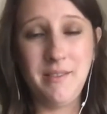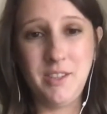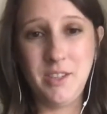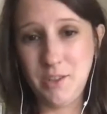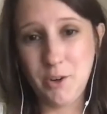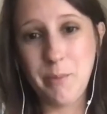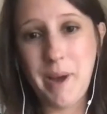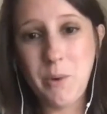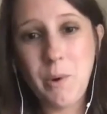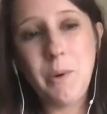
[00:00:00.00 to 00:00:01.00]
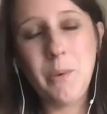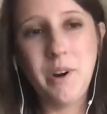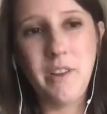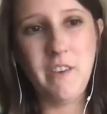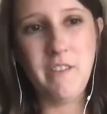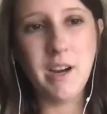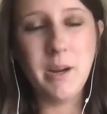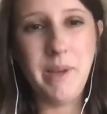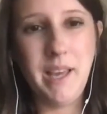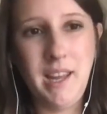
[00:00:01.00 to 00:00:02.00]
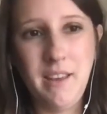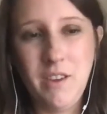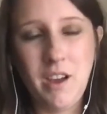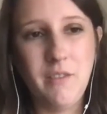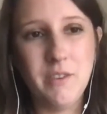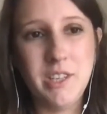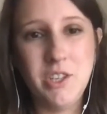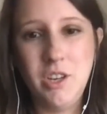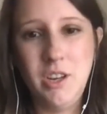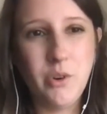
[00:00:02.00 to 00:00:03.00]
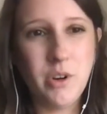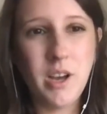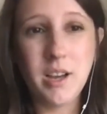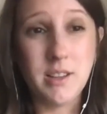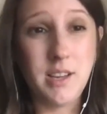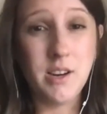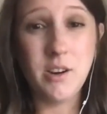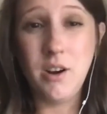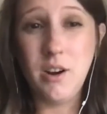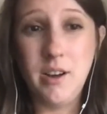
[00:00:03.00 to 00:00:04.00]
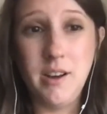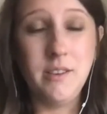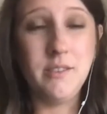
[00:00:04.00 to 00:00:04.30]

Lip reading: to circle back to where we were at the very beginning of the conversation, if you're not clear on